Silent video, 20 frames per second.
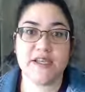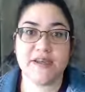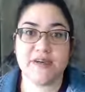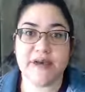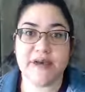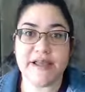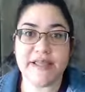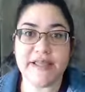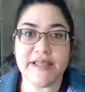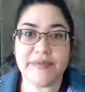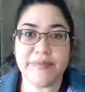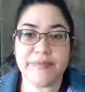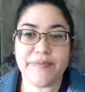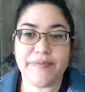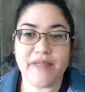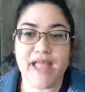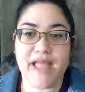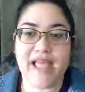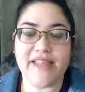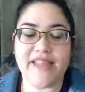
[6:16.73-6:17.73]
right?
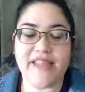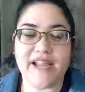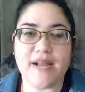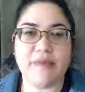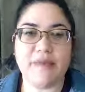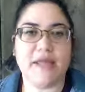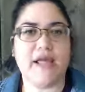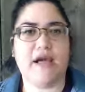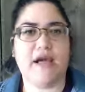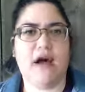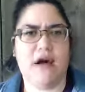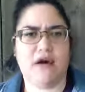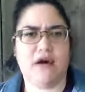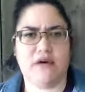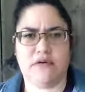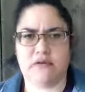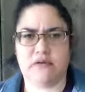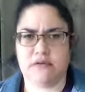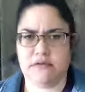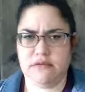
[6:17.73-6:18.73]
And then I'm like,
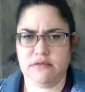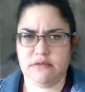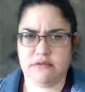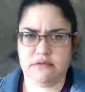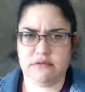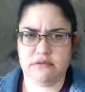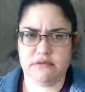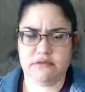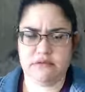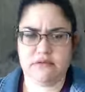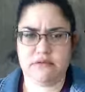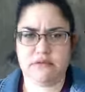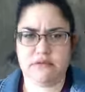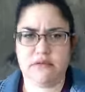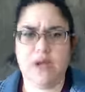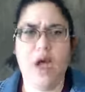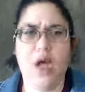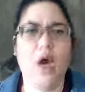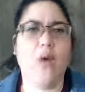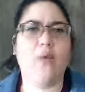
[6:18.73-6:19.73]
oh,
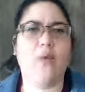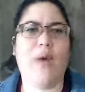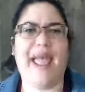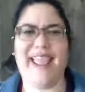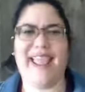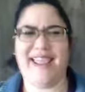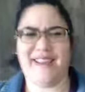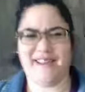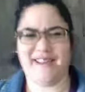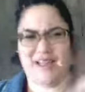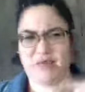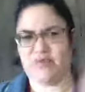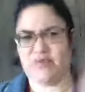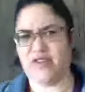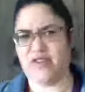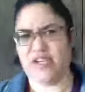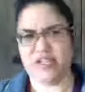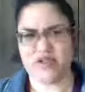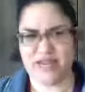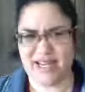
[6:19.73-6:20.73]
wait, I'm
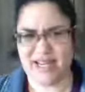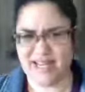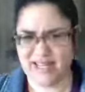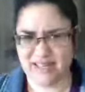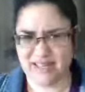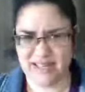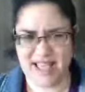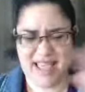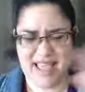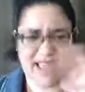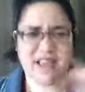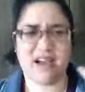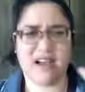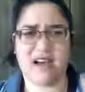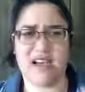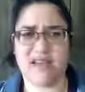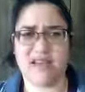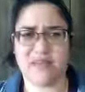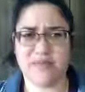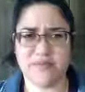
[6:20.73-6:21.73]
frustrated. Hang
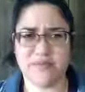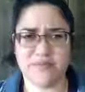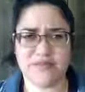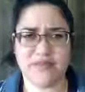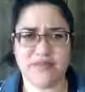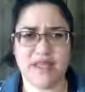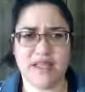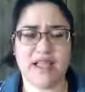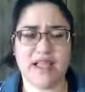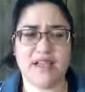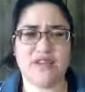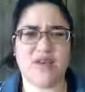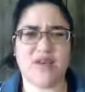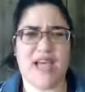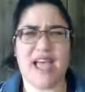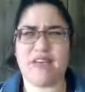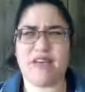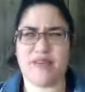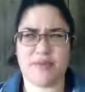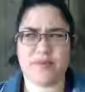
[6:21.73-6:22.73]
on, do I
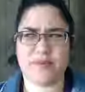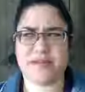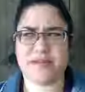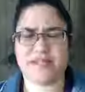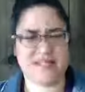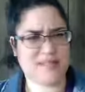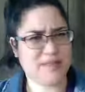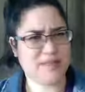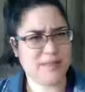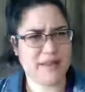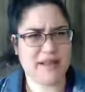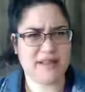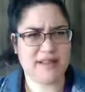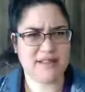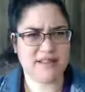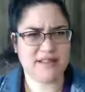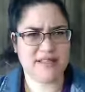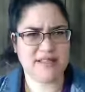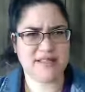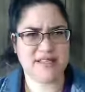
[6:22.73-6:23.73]
have to participate in
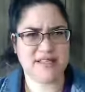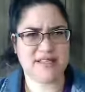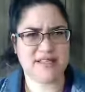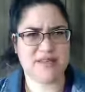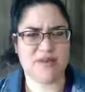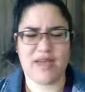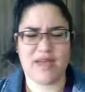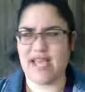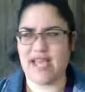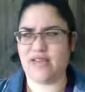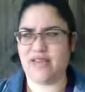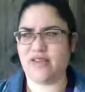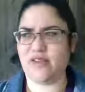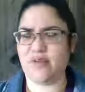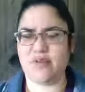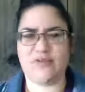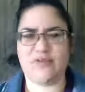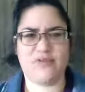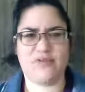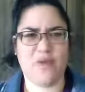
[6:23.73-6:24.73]
this? Do I have to
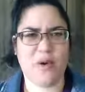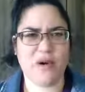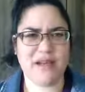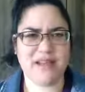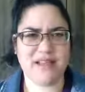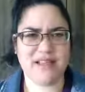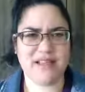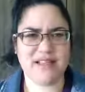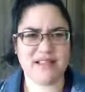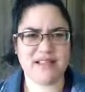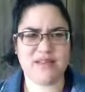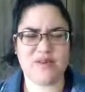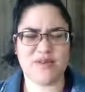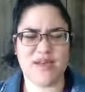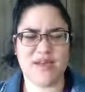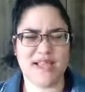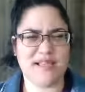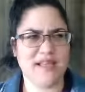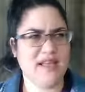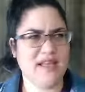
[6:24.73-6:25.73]
move forward in this? Do
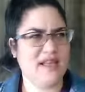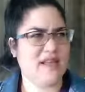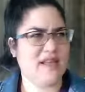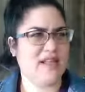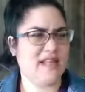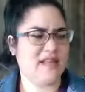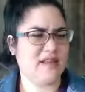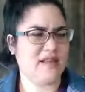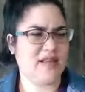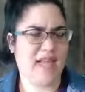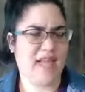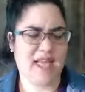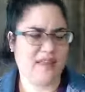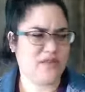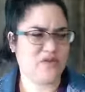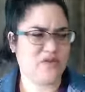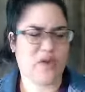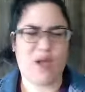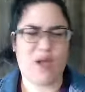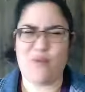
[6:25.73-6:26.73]
I like
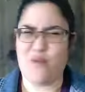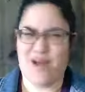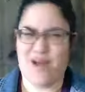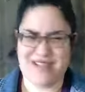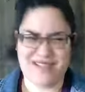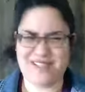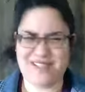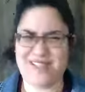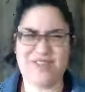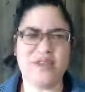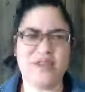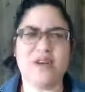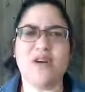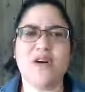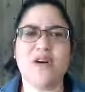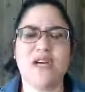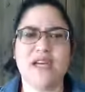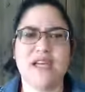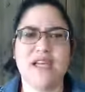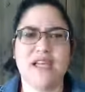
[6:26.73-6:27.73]
do I want to?
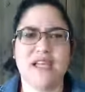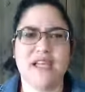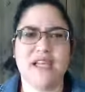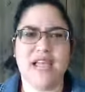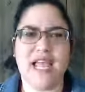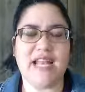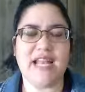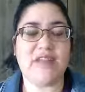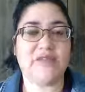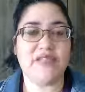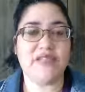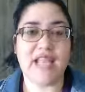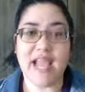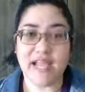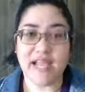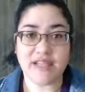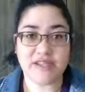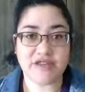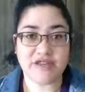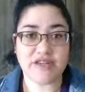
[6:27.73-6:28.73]
And if the
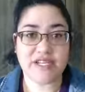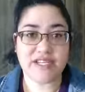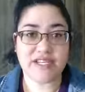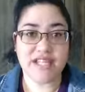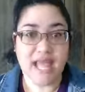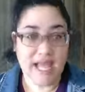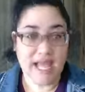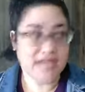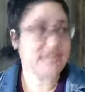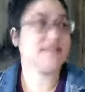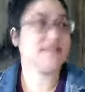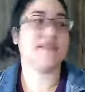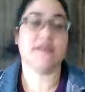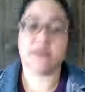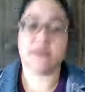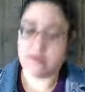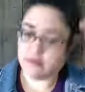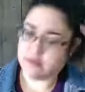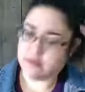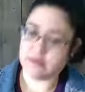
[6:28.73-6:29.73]
answer is yes,
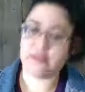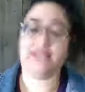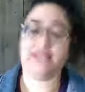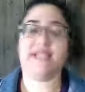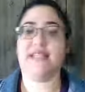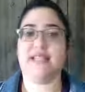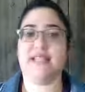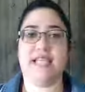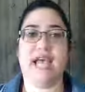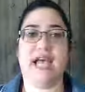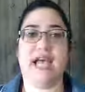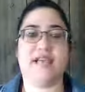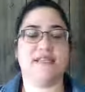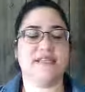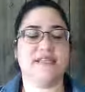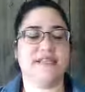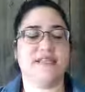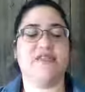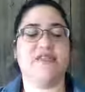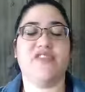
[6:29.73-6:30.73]
it's
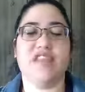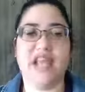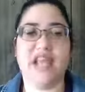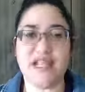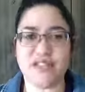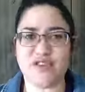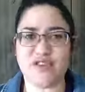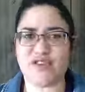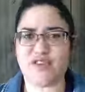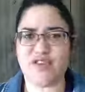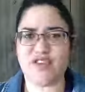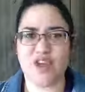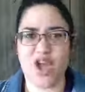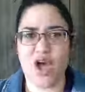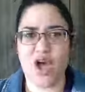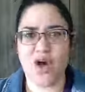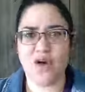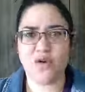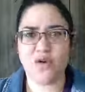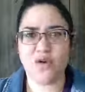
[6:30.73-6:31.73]
yes. If the answer is
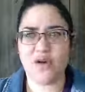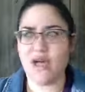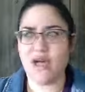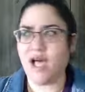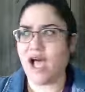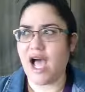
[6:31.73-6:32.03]
no,